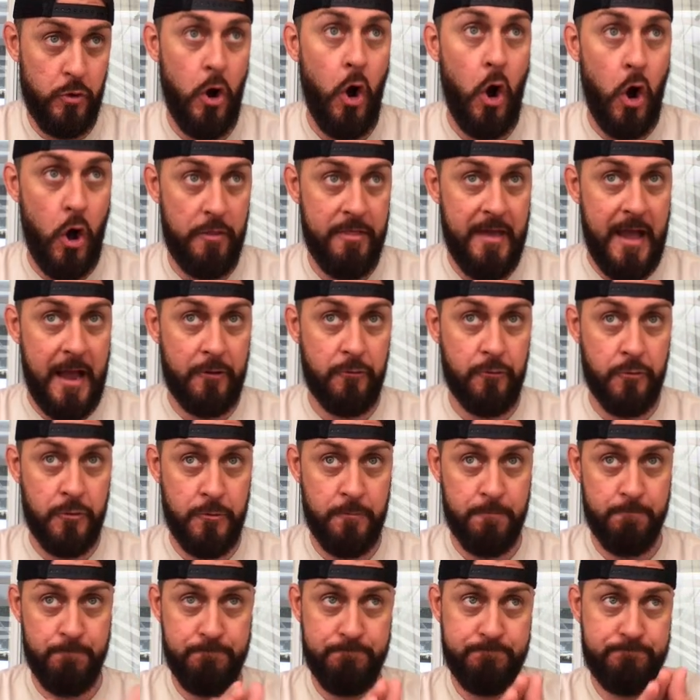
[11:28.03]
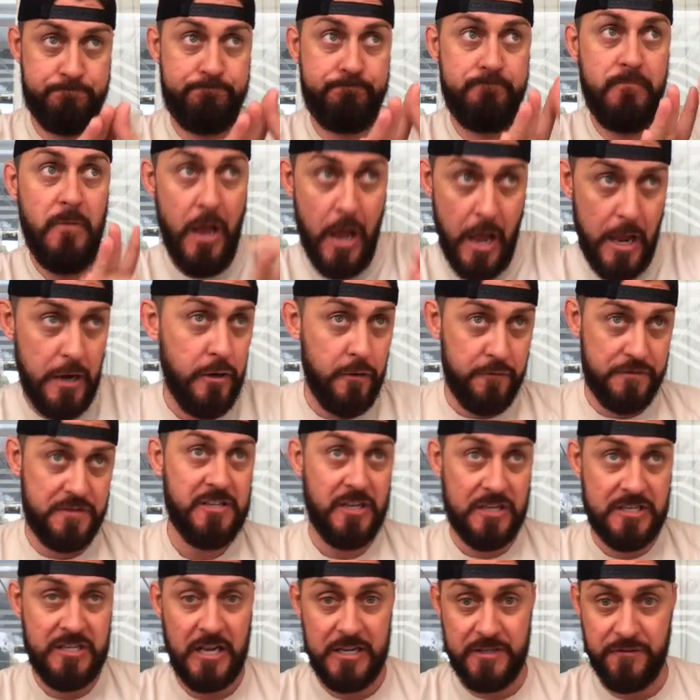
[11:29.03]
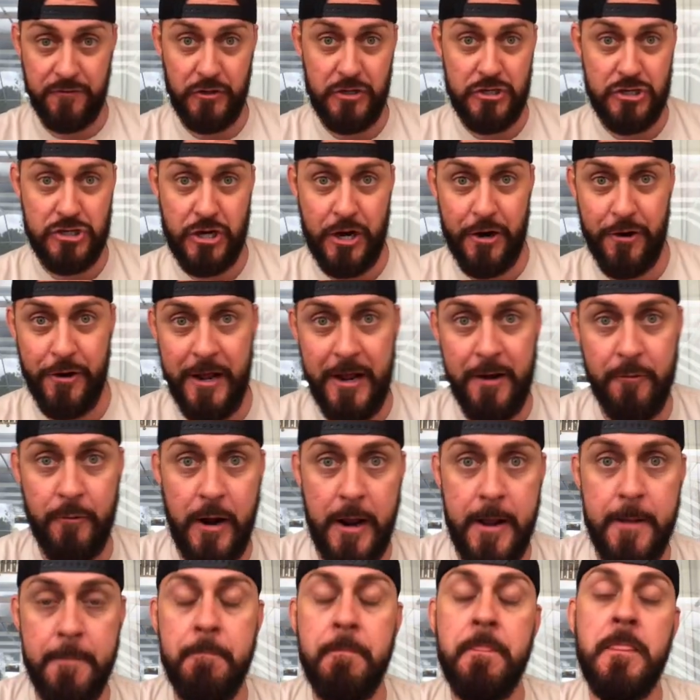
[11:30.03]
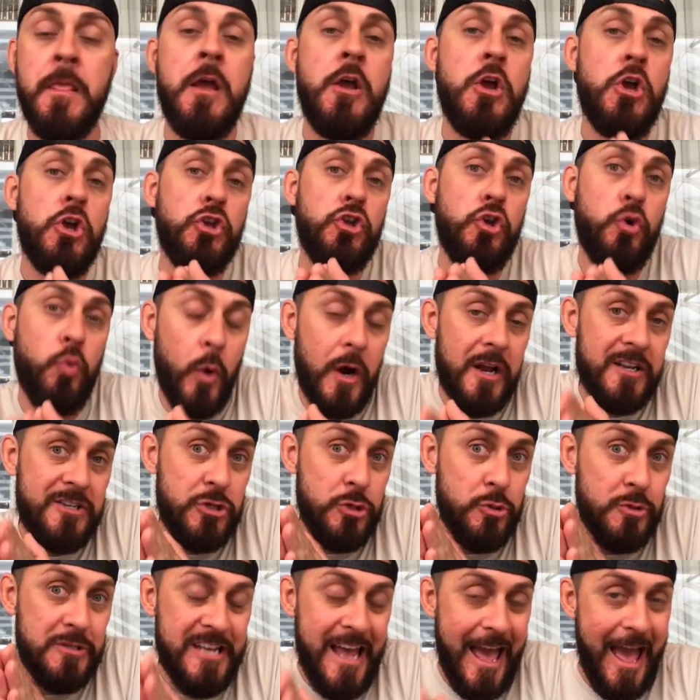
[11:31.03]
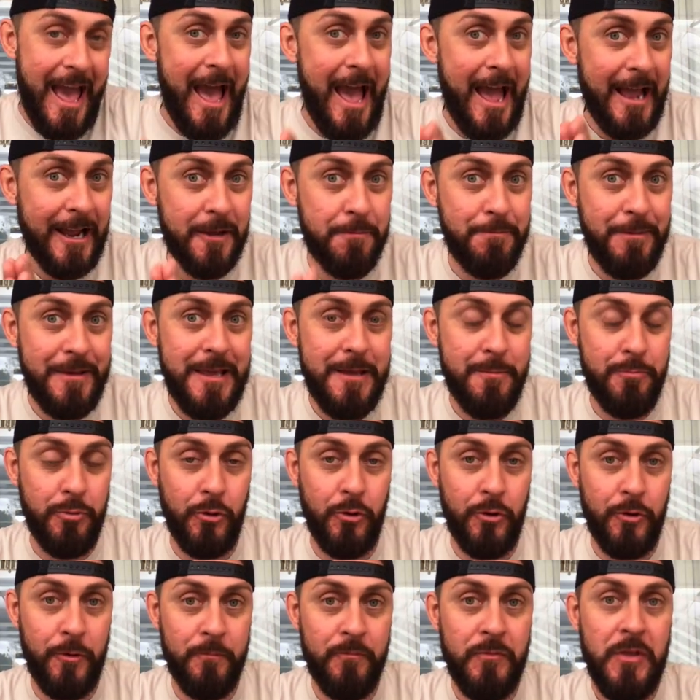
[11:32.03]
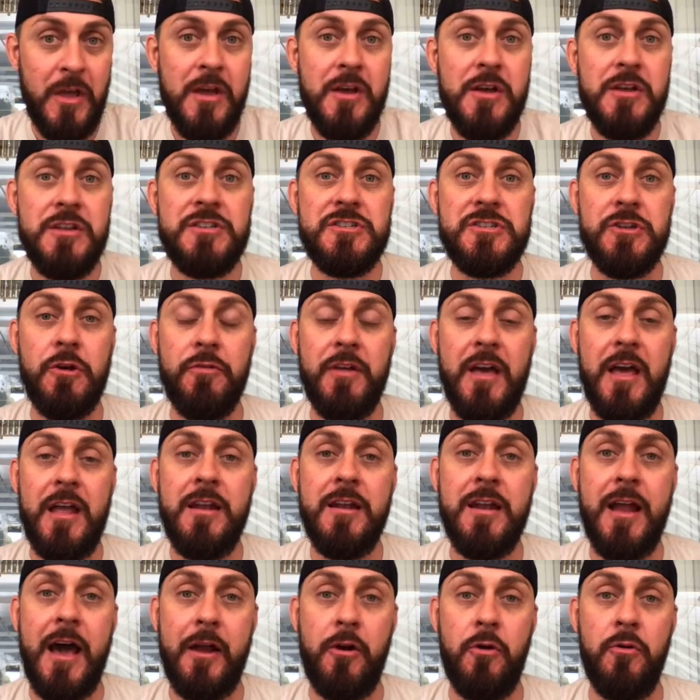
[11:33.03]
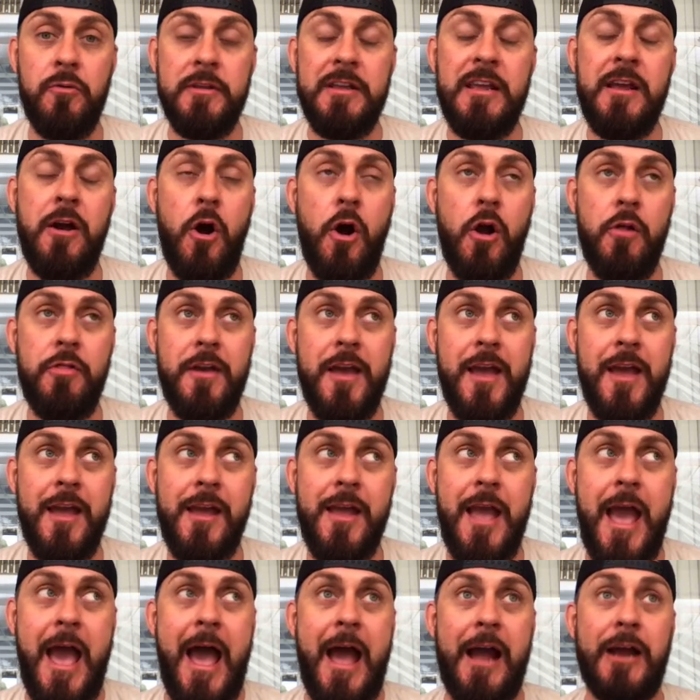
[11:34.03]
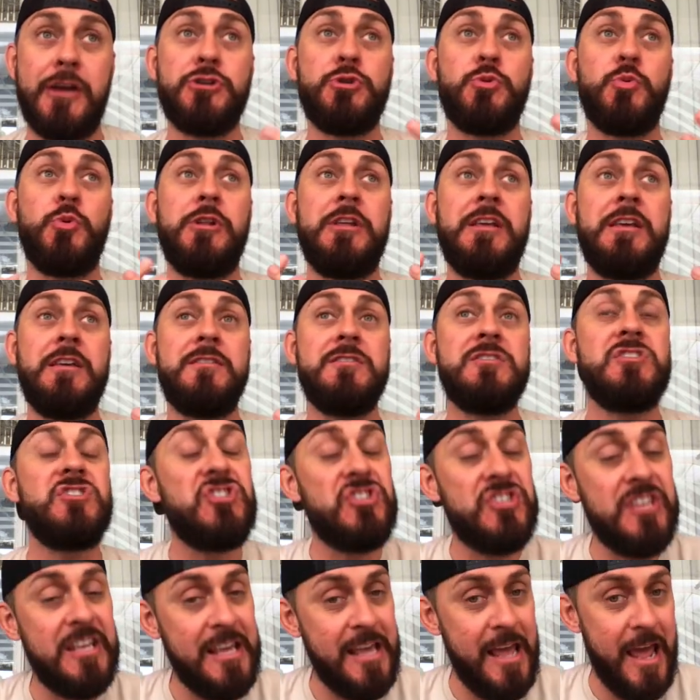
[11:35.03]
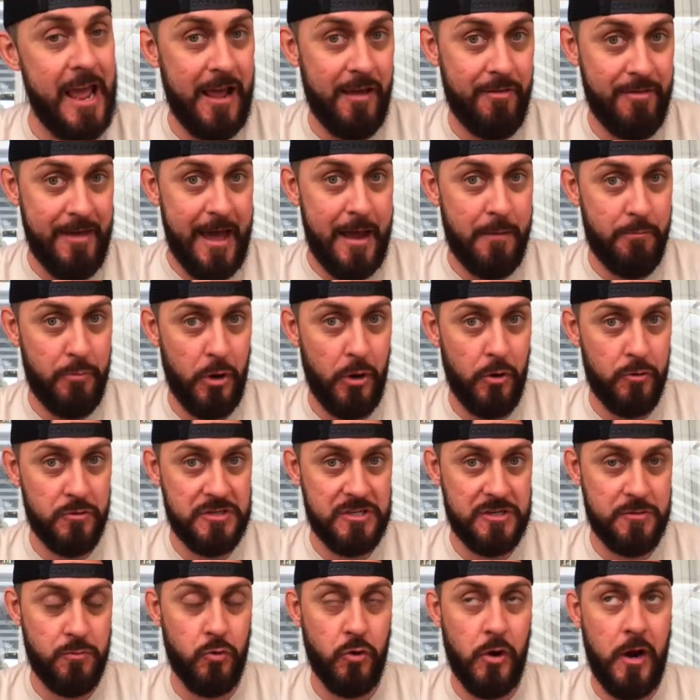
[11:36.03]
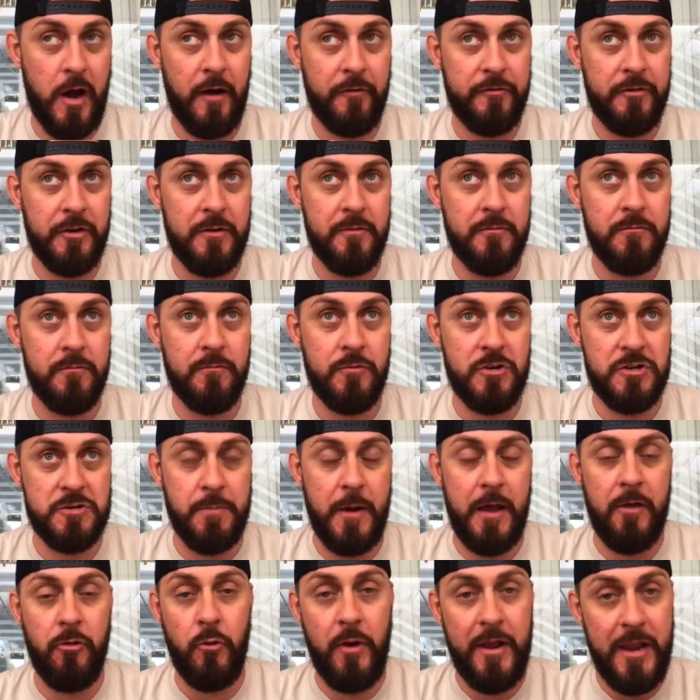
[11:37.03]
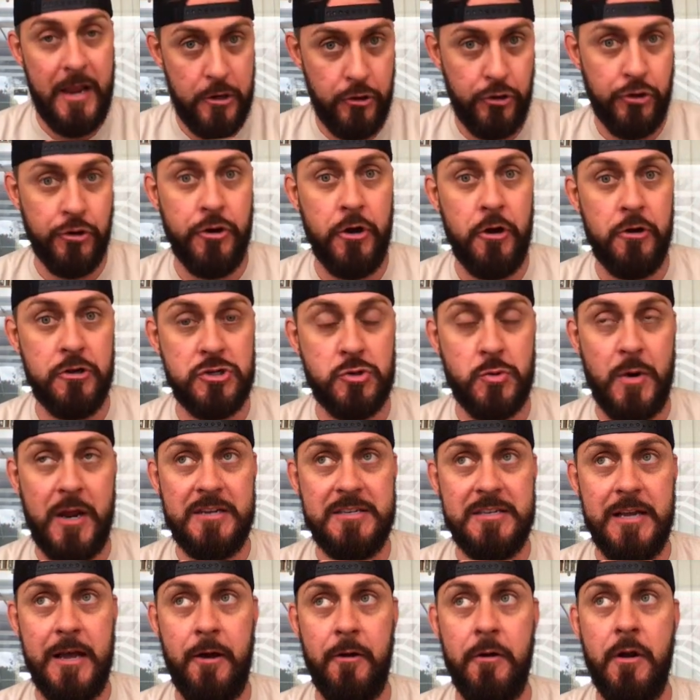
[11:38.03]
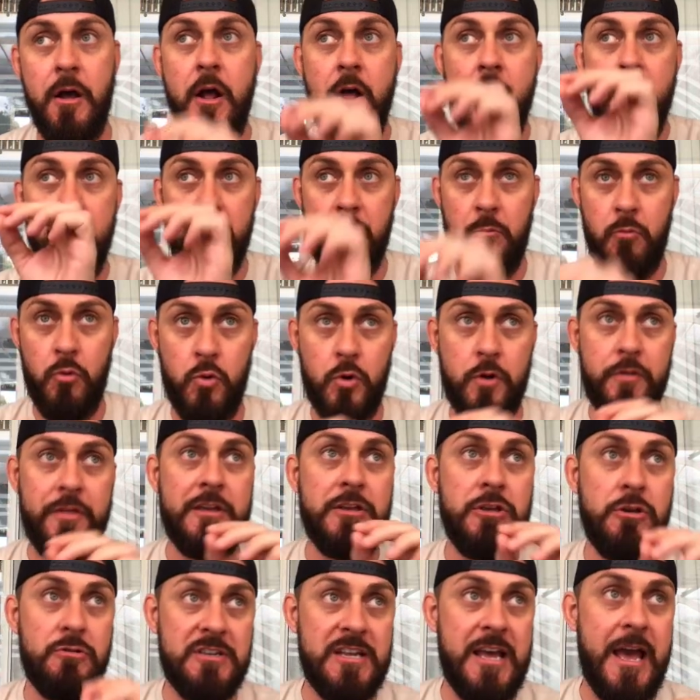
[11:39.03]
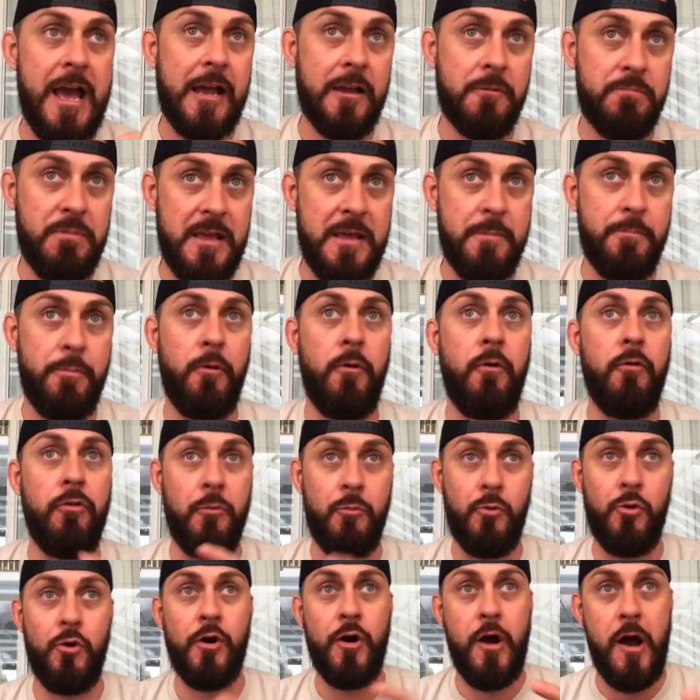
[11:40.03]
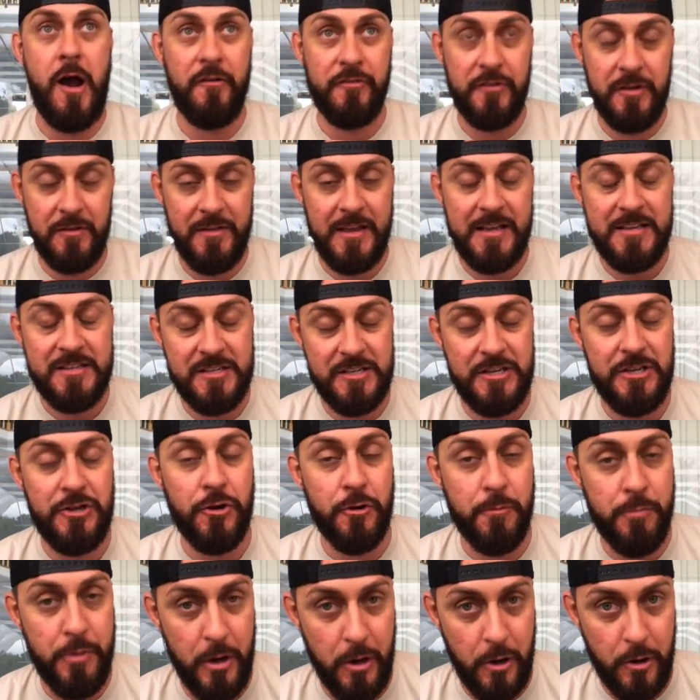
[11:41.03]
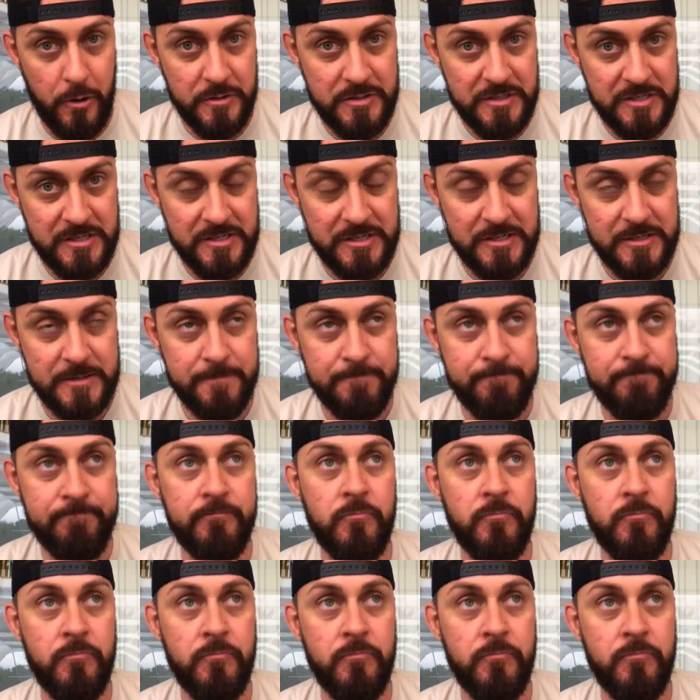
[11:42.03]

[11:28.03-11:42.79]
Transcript: on that group, and you've successfully shared it, right? You want to tag people so that not only are they actually seeing that post more often, which by the way, in your notes, write down the more that you tag people, the more often they see your posts.